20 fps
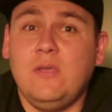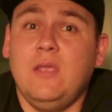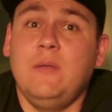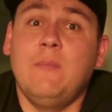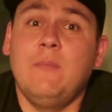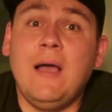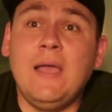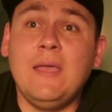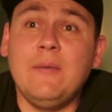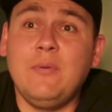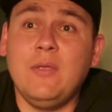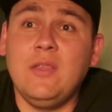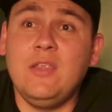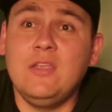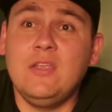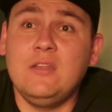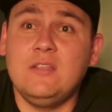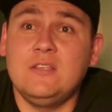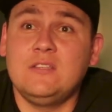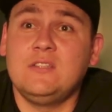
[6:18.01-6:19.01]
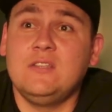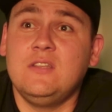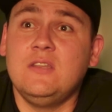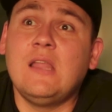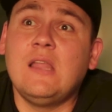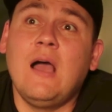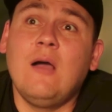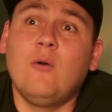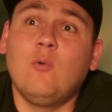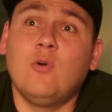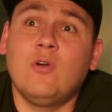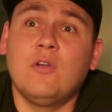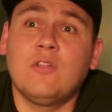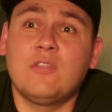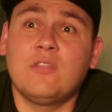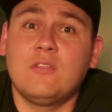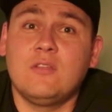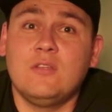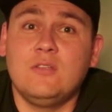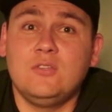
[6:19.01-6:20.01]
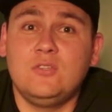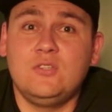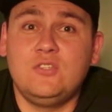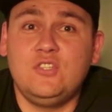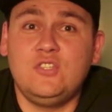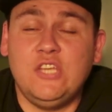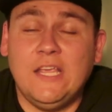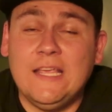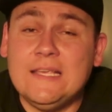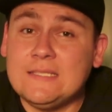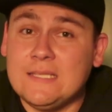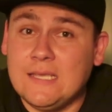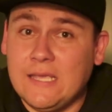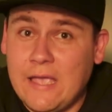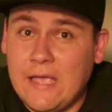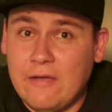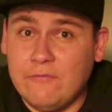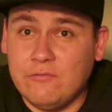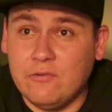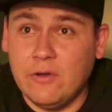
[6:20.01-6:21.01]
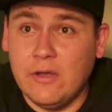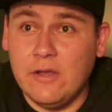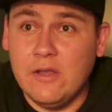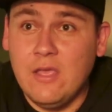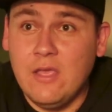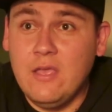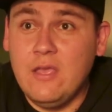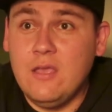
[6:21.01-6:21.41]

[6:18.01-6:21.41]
in my opinion, is not worth chasing after it.